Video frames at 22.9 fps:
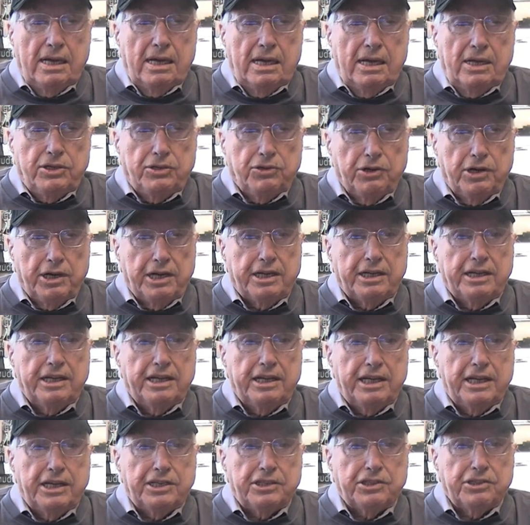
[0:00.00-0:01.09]
joining the
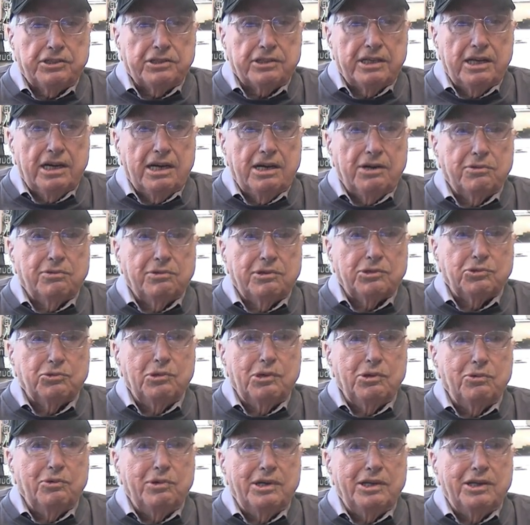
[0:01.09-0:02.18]
National Guard was
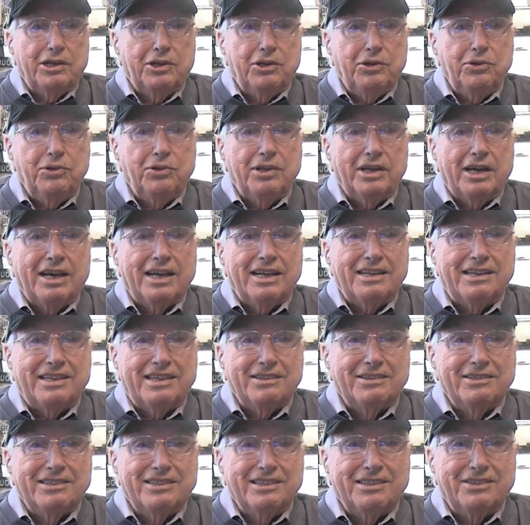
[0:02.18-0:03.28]
one way to do that, to
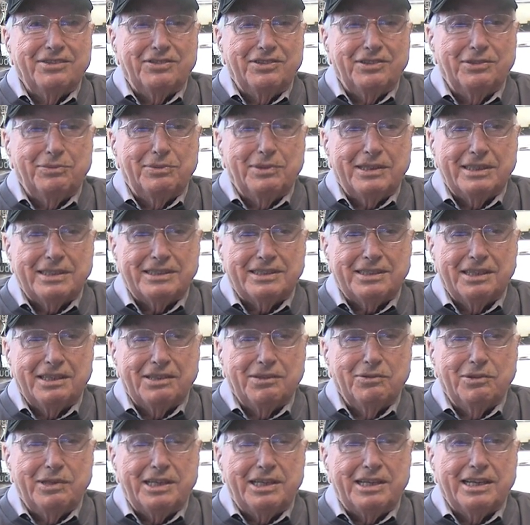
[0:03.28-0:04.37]
earn a few bucks
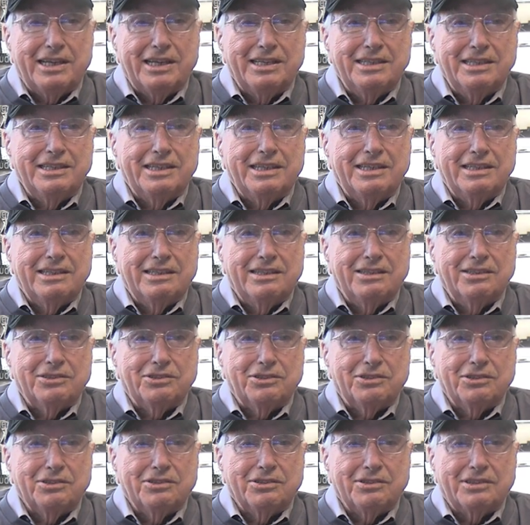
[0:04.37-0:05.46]
on weekend and
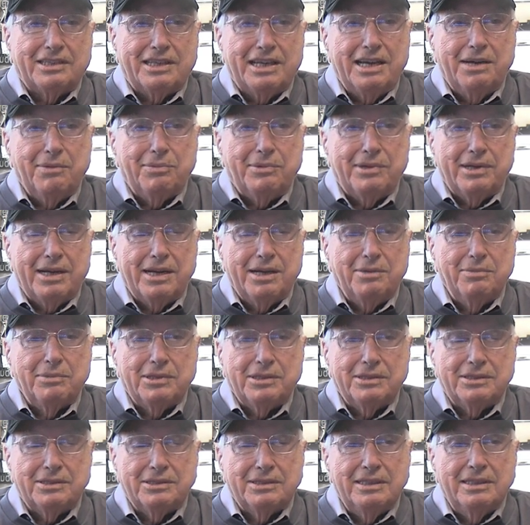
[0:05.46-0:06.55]
also camp time.
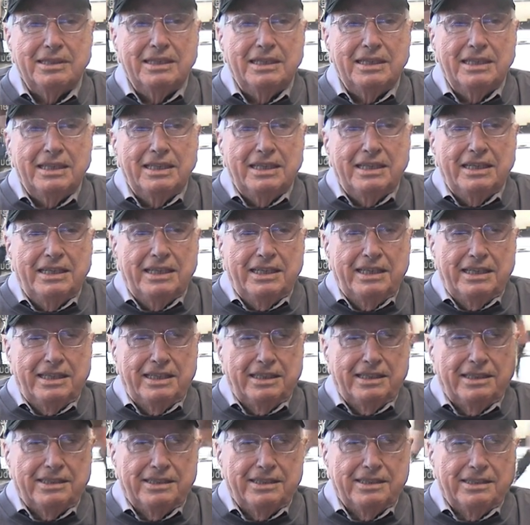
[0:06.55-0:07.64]
And,
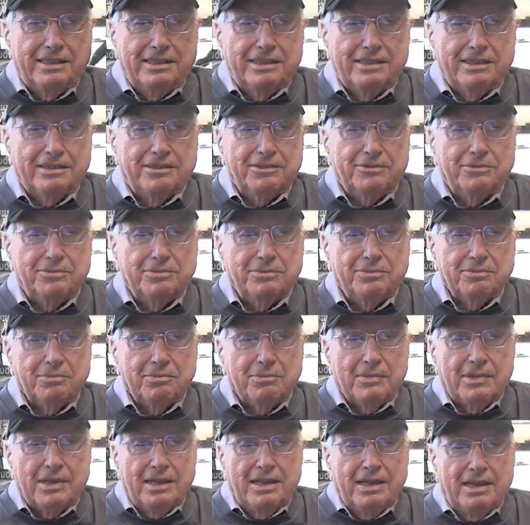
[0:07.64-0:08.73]
and uh,
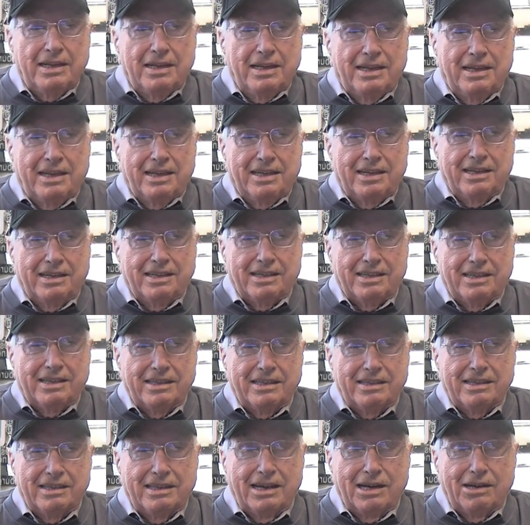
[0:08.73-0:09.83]

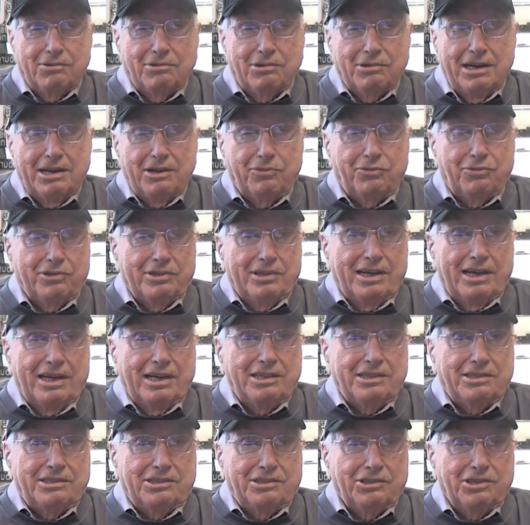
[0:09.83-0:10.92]
I, I really,
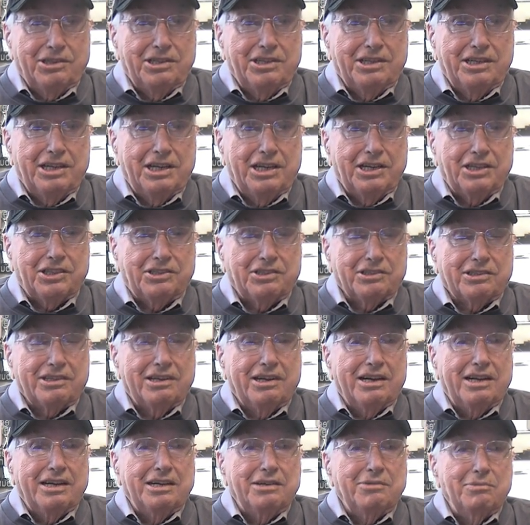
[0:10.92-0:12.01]
I joined the National
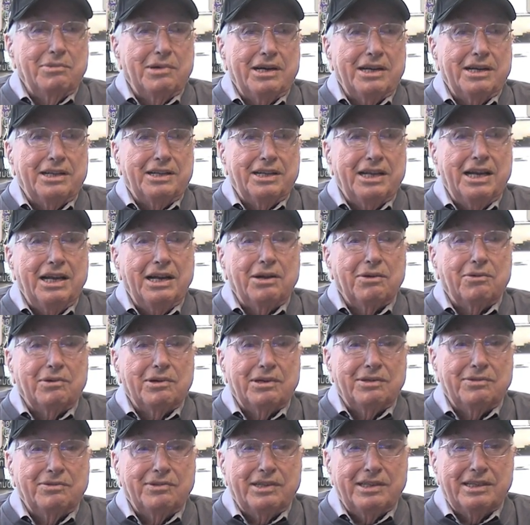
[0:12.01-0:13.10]
Guard in Montana
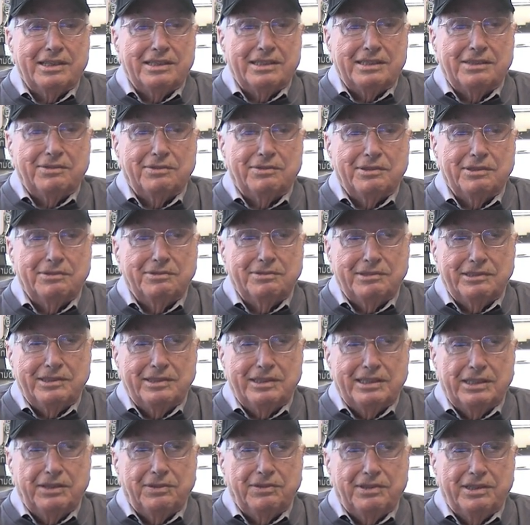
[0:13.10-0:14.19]
when we, when we
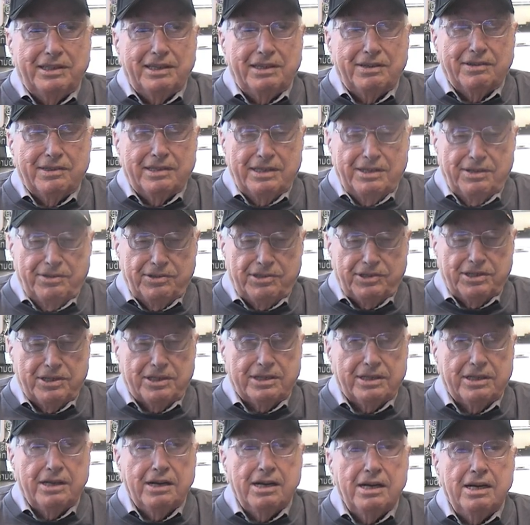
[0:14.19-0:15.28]
lived there when I was
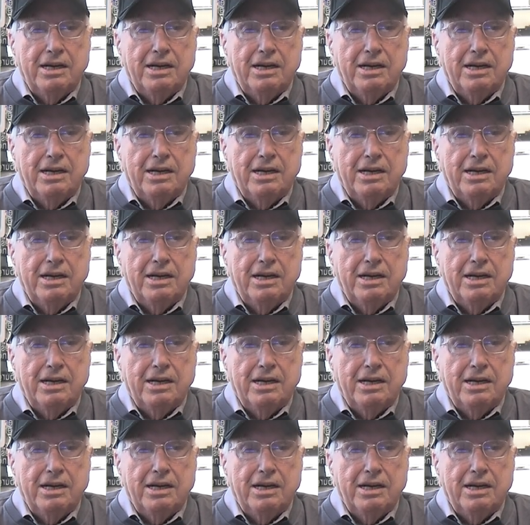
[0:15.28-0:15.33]
younger.